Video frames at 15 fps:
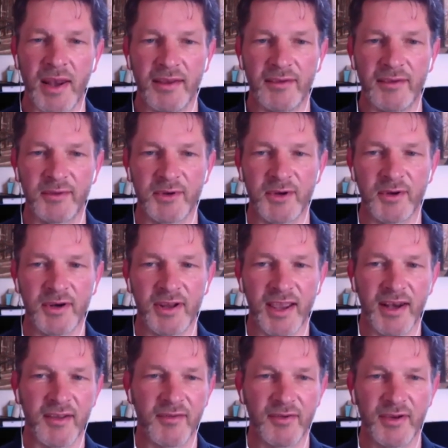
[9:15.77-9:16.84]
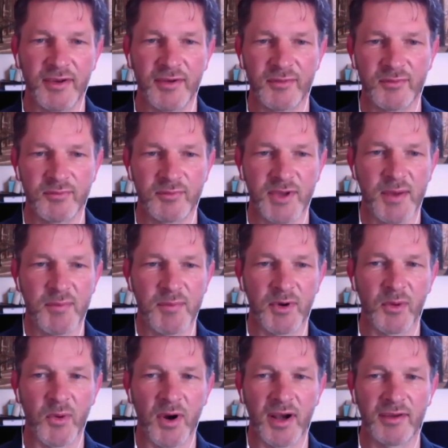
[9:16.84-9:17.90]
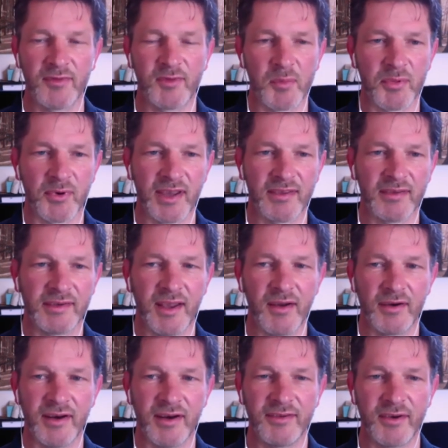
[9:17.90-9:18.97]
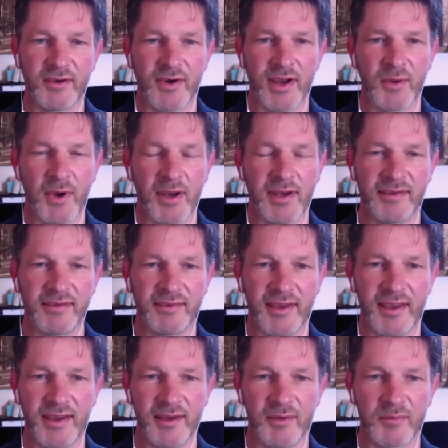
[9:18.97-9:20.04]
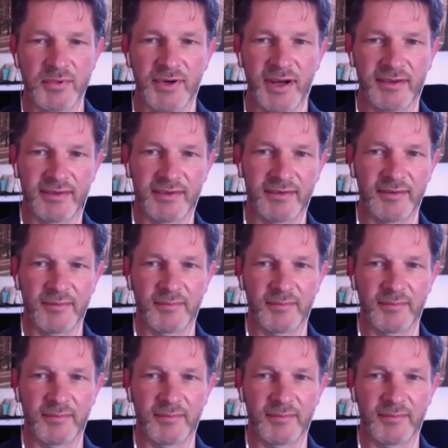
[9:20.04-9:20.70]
So we're going to kind of keep your awareness of the breath down there. That's a great way to stay in presence.